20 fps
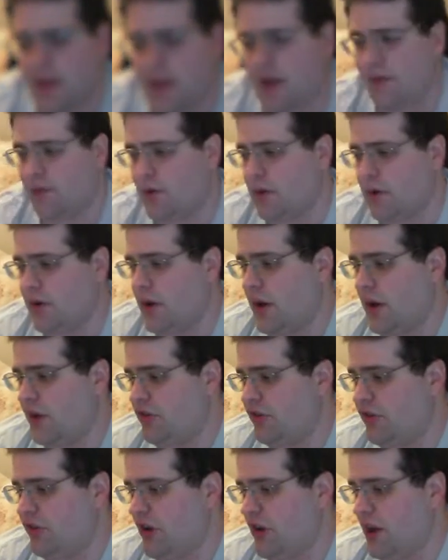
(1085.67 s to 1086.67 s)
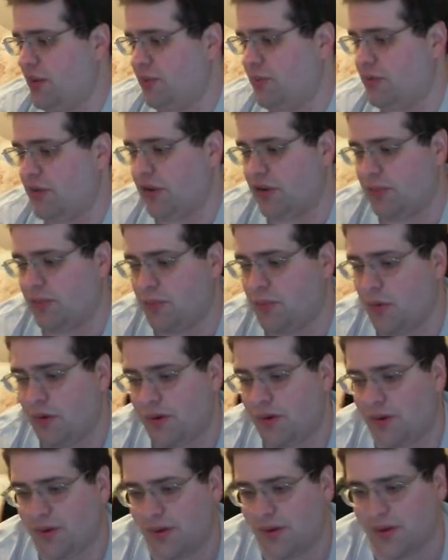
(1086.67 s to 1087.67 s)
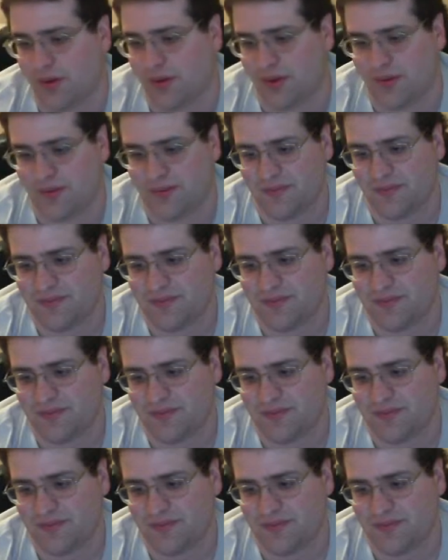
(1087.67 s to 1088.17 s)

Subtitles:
never ashamed to spoil her.